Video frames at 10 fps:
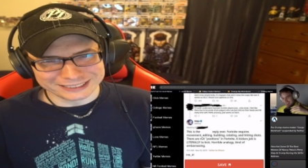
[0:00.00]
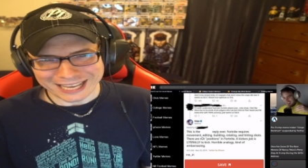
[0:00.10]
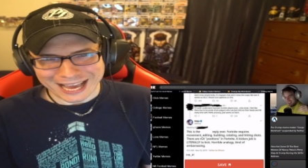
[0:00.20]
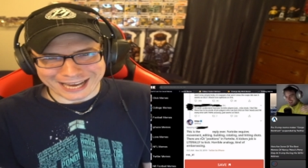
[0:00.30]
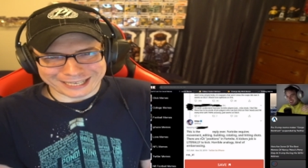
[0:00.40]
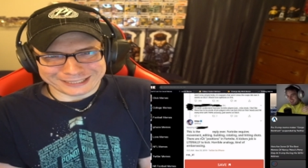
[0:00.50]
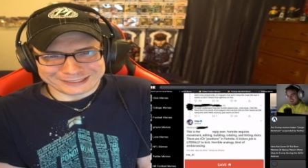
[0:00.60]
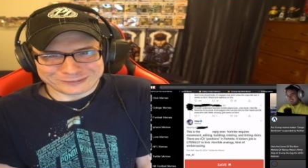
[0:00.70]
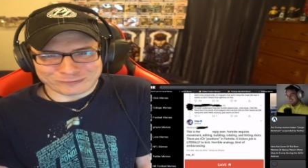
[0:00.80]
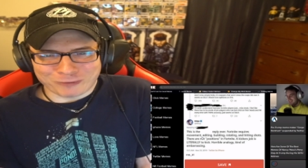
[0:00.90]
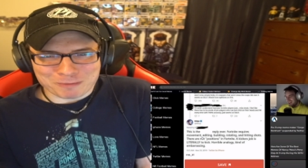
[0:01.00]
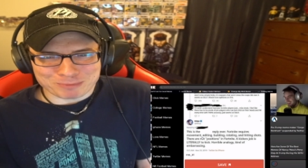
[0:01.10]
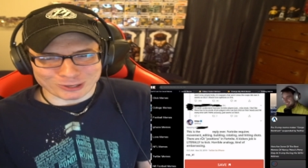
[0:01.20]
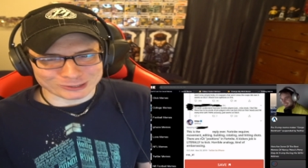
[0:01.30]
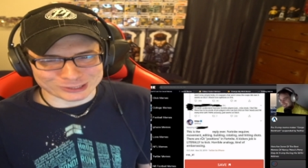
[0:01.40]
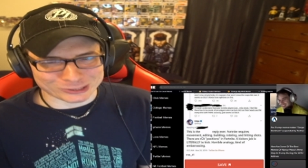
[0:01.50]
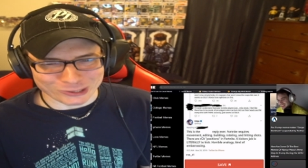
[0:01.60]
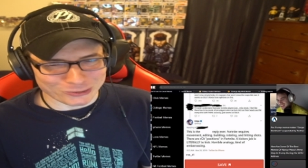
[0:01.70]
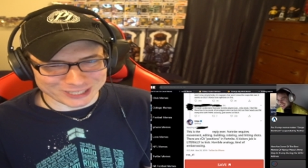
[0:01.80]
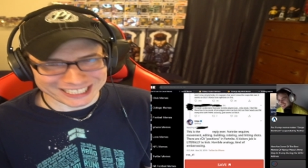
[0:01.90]
Yeah, because football is
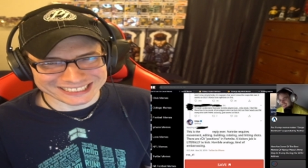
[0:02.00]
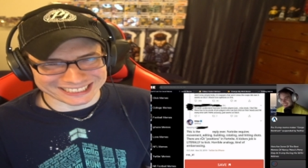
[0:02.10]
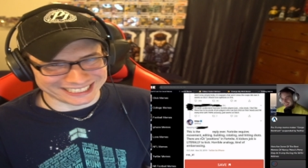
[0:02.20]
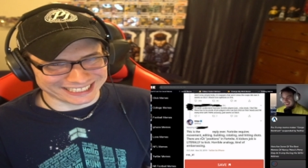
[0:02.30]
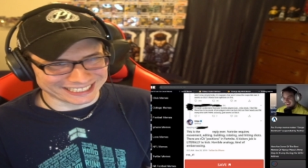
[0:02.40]
so easy.